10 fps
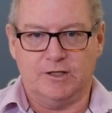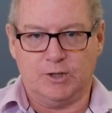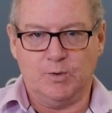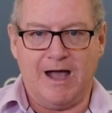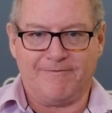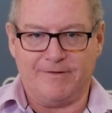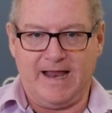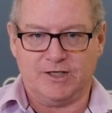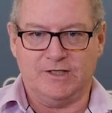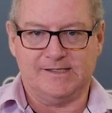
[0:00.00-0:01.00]
the two half
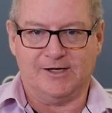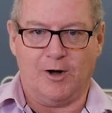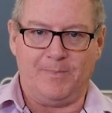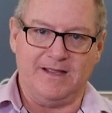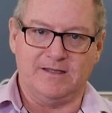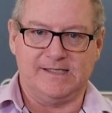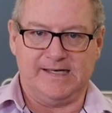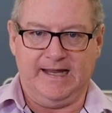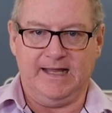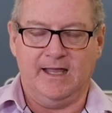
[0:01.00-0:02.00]
reactions, the copper and the
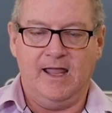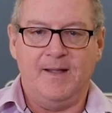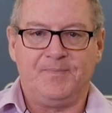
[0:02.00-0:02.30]
zinc,